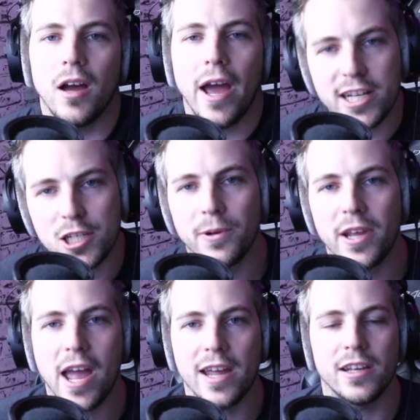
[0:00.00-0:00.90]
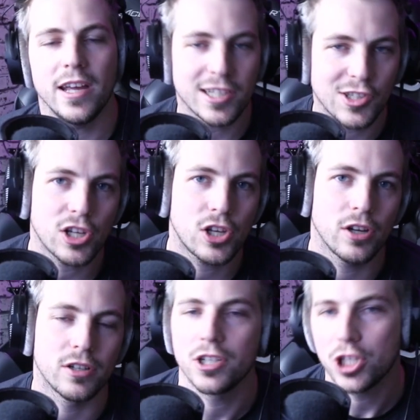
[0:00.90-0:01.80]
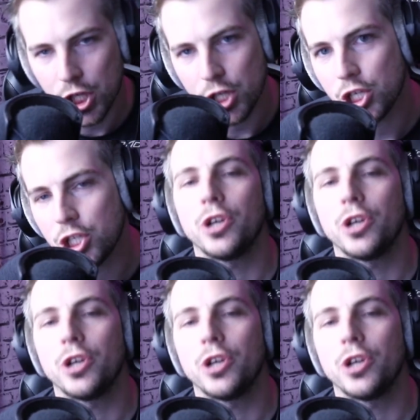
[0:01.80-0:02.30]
HPA, is it good? Should you do